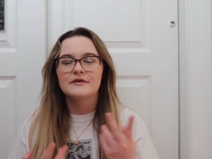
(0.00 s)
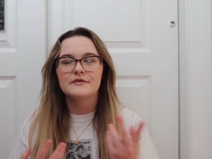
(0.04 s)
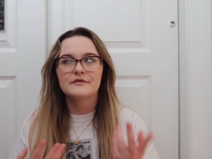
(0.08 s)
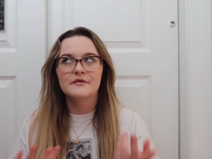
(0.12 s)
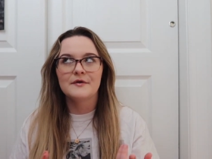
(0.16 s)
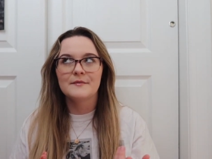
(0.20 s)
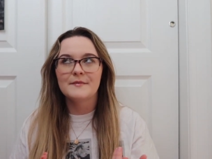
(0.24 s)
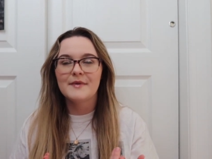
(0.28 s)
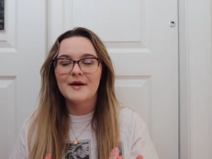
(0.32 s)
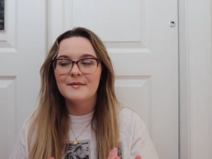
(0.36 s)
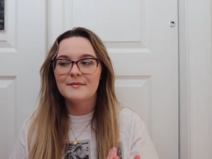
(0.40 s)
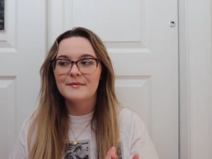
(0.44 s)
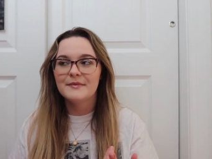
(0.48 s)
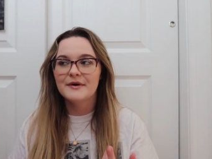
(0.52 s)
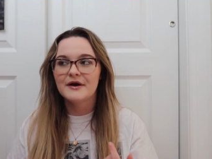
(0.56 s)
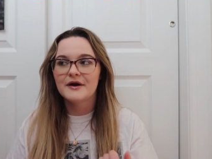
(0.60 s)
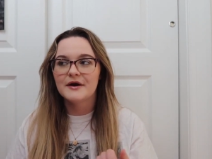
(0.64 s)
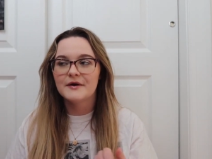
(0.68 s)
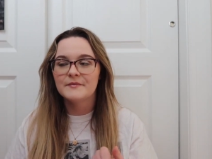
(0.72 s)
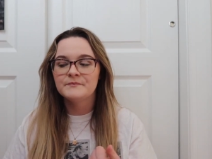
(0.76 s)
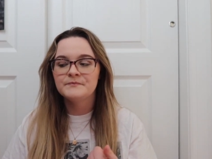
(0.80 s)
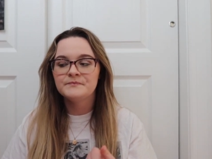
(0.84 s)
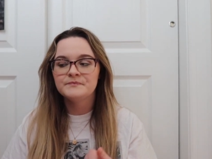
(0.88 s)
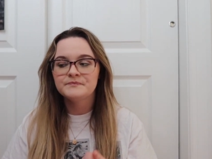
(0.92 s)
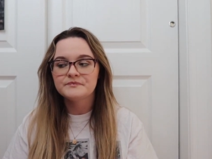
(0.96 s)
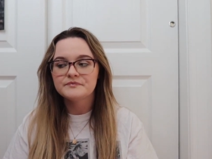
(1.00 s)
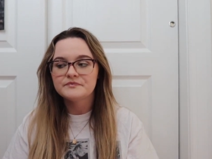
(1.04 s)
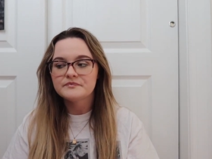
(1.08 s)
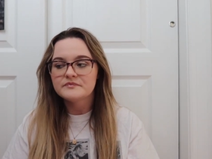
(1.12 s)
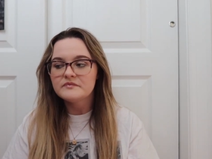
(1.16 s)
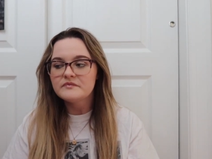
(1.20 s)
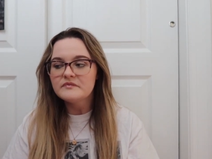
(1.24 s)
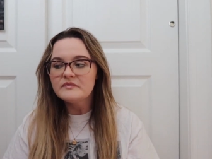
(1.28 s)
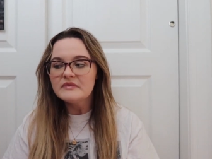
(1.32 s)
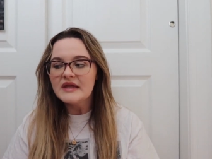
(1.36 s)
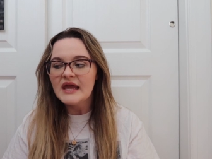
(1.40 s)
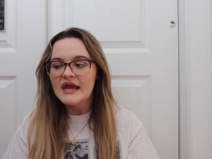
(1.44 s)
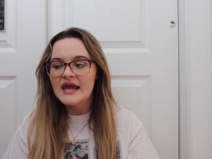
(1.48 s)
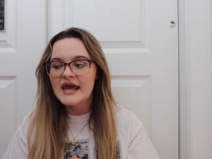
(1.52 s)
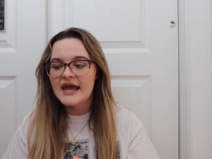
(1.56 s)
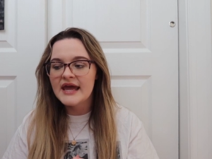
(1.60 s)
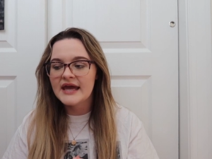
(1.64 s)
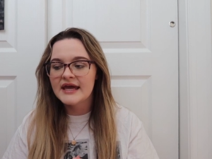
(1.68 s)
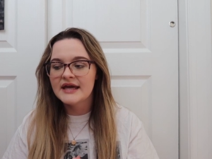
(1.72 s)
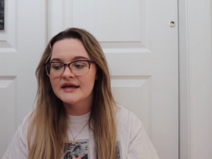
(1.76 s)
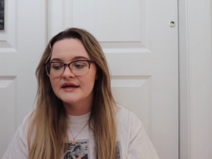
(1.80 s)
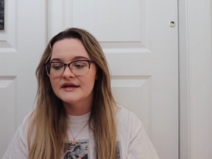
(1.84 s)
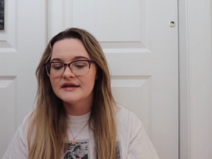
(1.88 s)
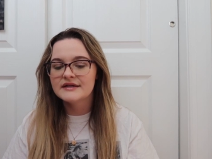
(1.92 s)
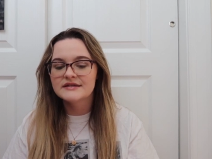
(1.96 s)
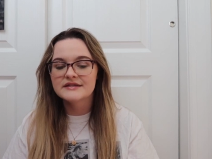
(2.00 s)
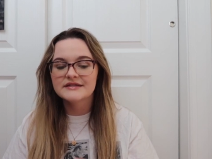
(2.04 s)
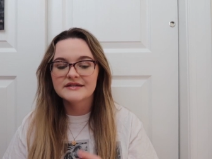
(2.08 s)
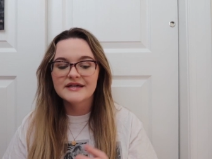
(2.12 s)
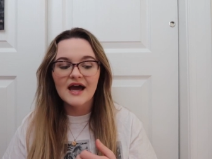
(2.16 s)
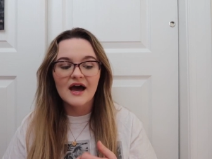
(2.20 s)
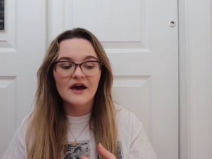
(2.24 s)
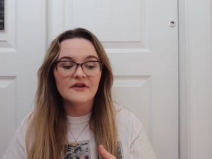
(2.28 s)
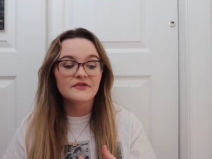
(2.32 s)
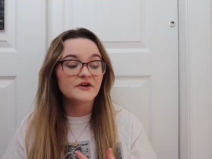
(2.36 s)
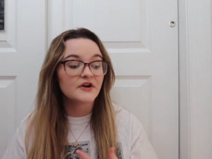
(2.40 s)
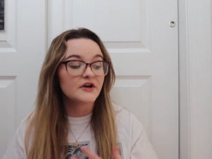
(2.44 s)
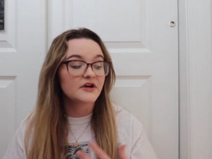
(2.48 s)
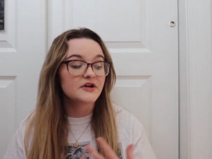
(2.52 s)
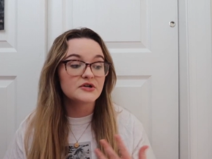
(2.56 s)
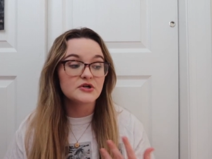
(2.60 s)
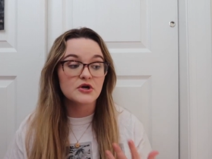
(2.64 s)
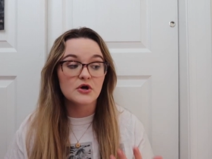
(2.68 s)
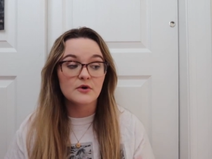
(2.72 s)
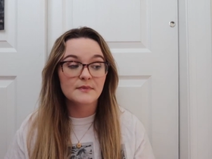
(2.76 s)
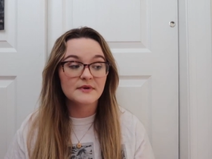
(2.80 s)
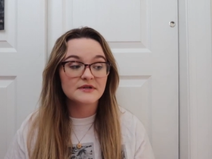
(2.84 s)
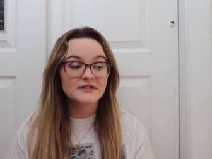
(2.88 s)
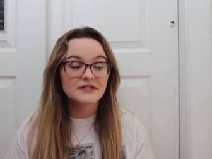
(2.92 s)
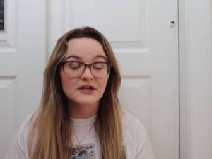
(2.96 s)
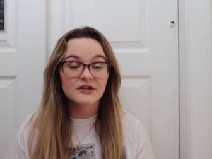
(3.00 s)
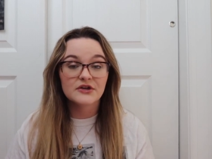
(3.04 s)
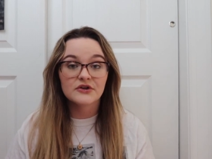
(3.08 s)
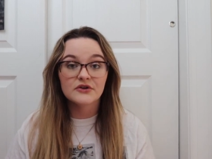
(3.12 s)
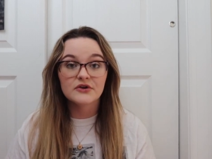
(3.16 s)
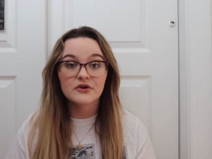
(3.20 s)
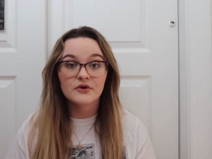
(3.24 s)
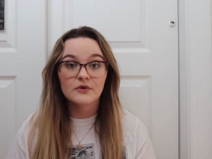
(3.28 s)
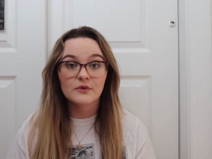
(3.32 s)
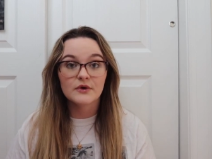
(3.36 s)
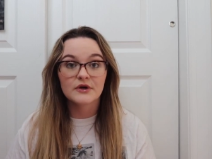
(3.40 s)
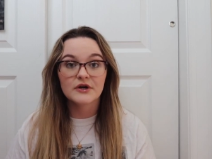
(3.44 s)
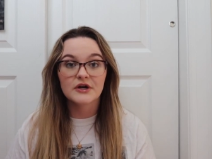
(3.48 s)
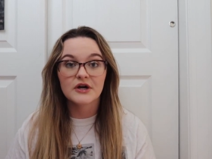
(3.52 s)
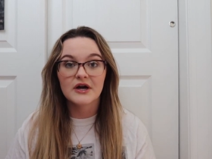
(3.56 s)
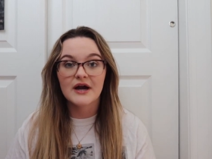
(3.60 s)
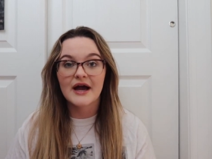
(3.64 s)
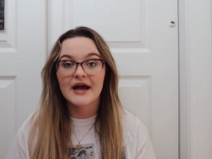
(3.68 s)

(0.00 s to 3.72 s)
remember. And yeah, they're in no particular order.